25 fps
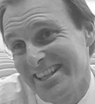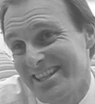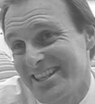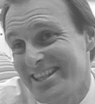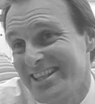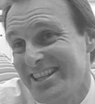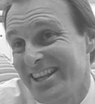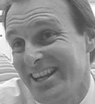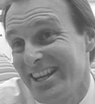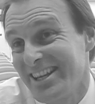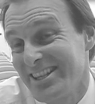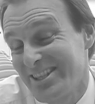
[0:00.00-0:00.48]

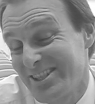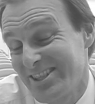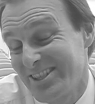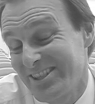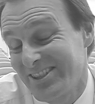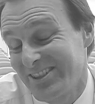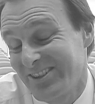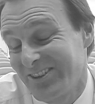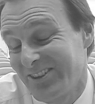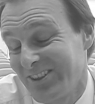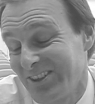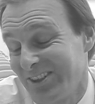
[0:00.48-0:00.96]

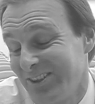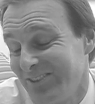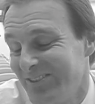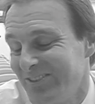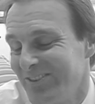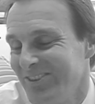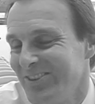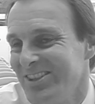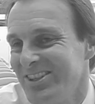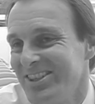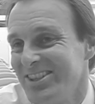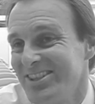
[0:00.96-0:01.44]
that's quite a
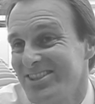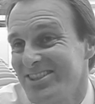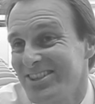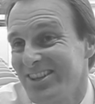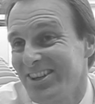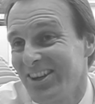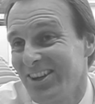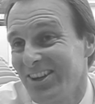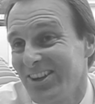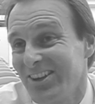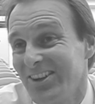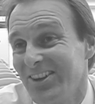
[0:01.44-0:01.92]
few years
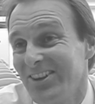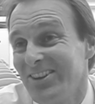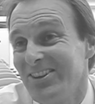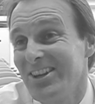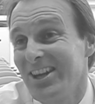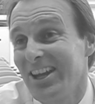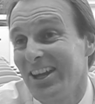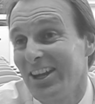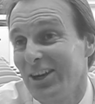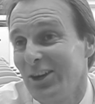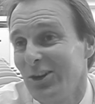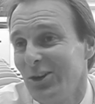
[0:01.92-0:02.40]
ago
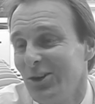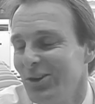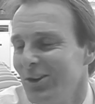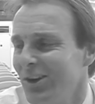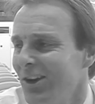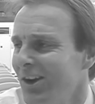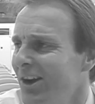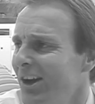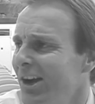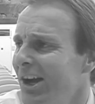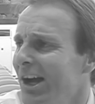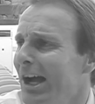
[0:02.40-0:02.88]

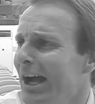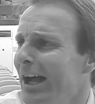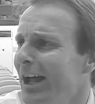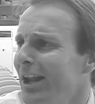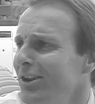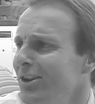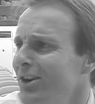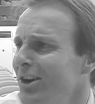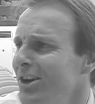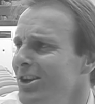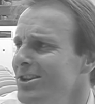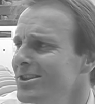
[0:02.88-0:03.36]
now.
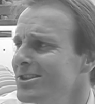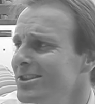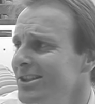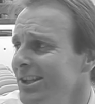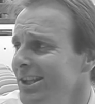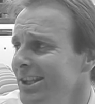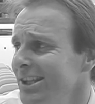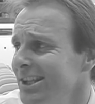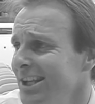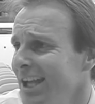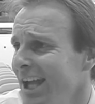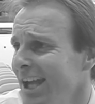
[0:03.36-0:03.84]

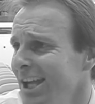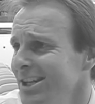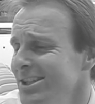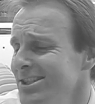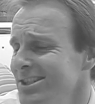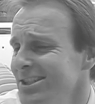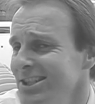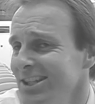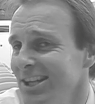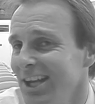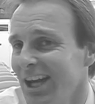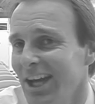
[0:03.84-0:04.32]

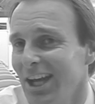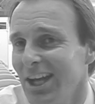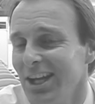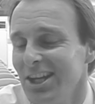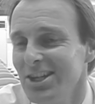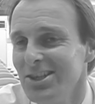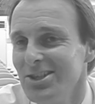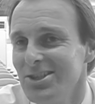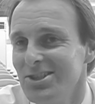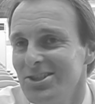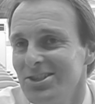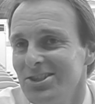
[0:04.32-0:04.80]

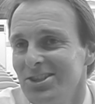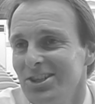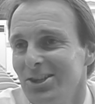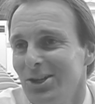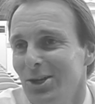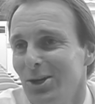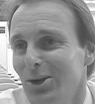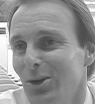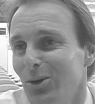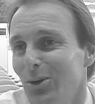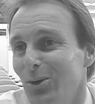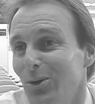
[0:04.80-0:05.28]
1988
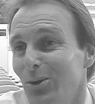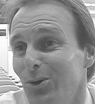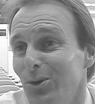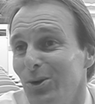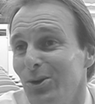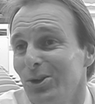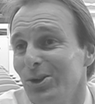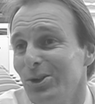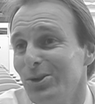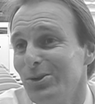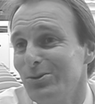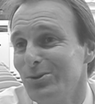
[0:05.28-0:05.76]

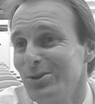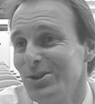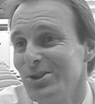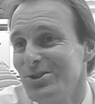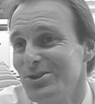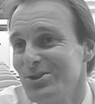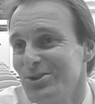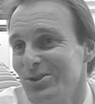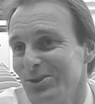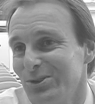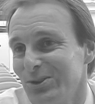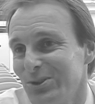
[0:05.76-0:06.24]
Auckland
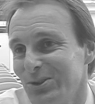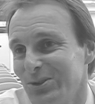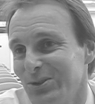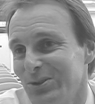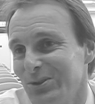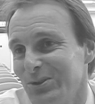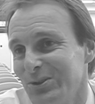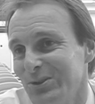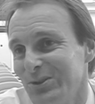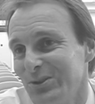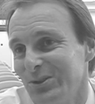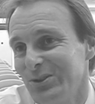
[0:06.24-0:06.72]

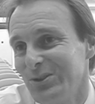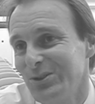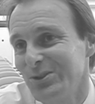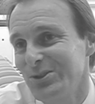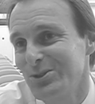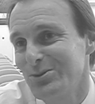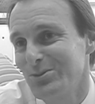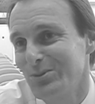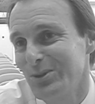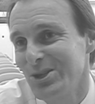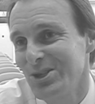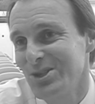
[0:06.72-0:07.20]
Regional
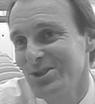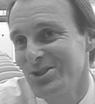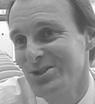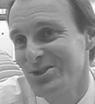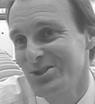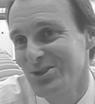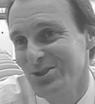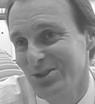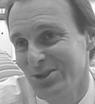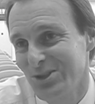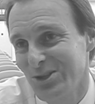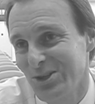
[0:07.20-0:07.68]

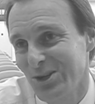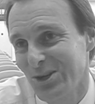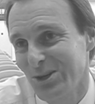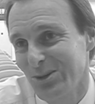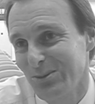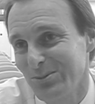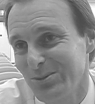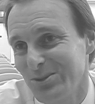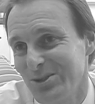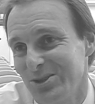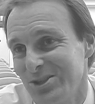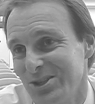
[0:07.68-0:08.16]
Speech
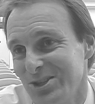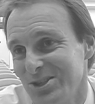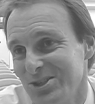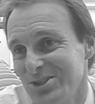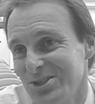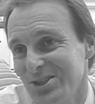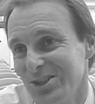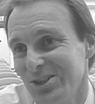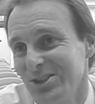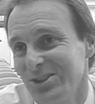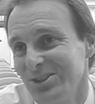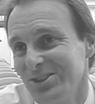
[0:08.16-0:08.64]

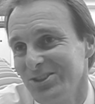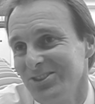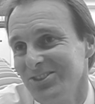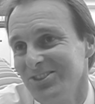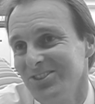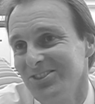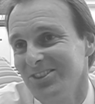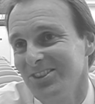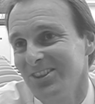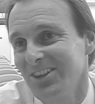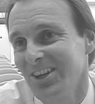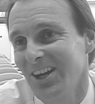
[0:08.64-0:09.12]
Competition.
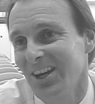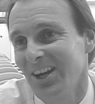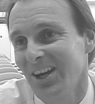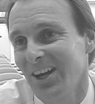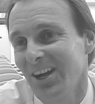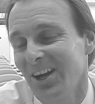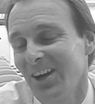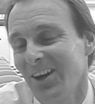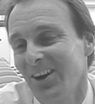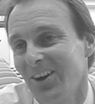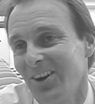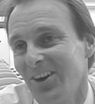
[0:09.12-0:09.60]

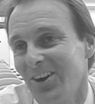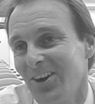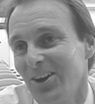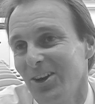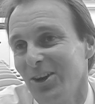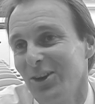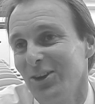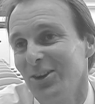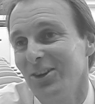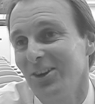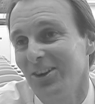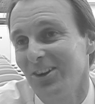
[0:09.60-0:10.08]

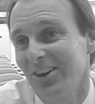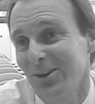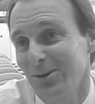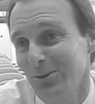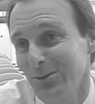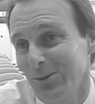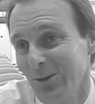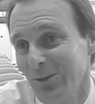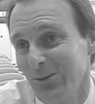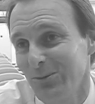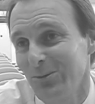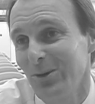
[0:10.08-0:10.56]
I
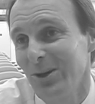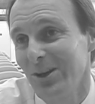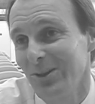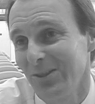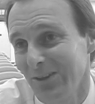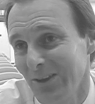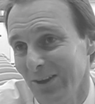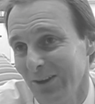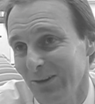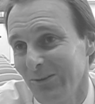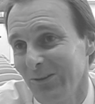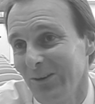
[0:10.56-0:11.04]
won
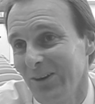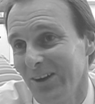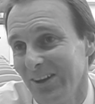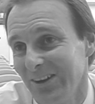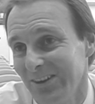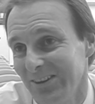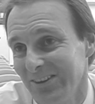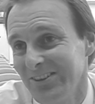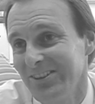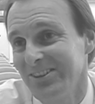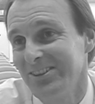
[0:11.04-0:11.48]
that one.